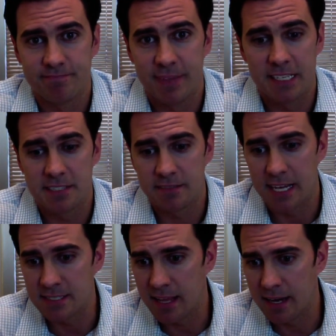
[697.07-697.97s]

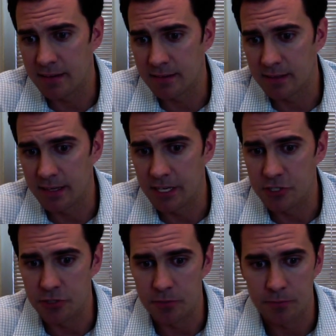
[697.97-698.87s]
That's not an
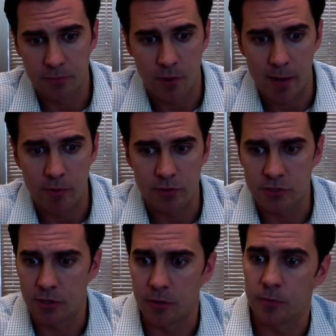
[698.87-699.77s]
issue, Robert.
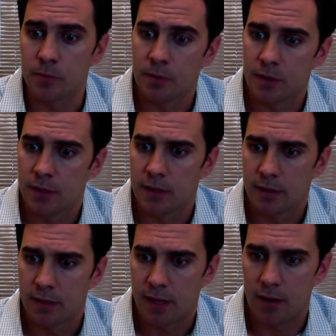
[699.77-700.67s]
So
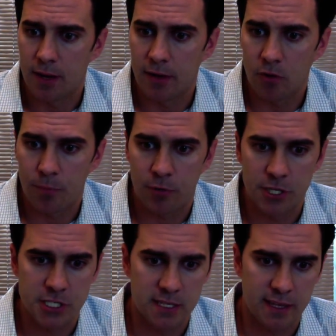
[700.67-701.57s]
I don't
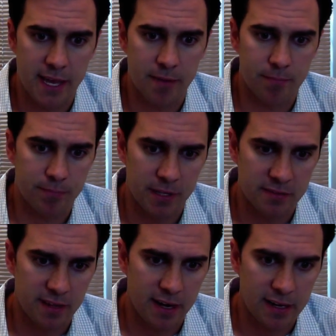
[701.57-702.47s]
appreciate that. You
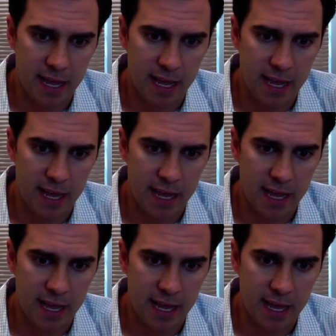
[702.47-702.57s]
said it.